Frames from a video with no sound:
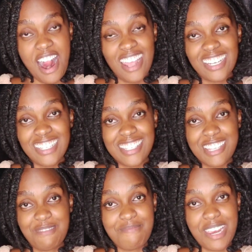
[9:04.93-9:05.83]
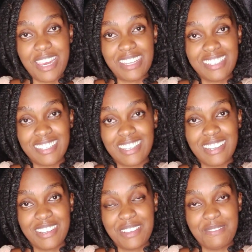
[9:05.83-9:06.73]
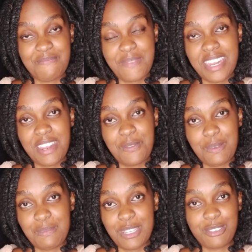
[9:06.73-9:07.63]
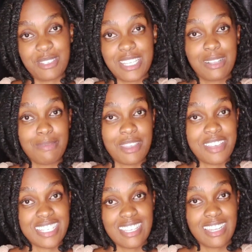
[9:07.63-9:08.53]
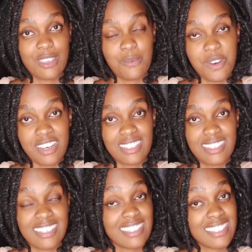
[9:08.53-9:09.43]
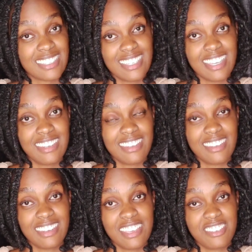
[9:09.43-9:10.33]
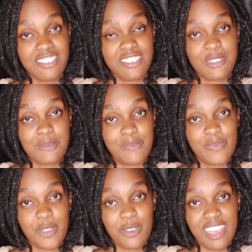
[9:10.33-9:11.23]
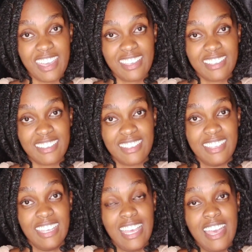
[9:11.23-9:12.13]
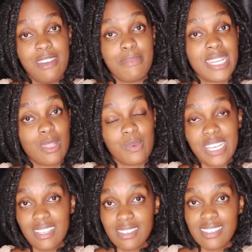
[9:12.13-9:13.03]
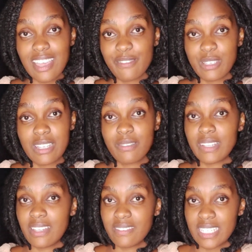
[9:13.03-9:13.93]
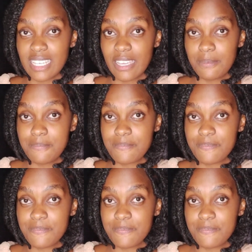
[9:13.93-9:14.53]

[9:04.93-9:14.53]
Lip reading: I need some married men and women to tell me how exactly it works in this day and age. Okay. But otherwise, have yourself a lovely time.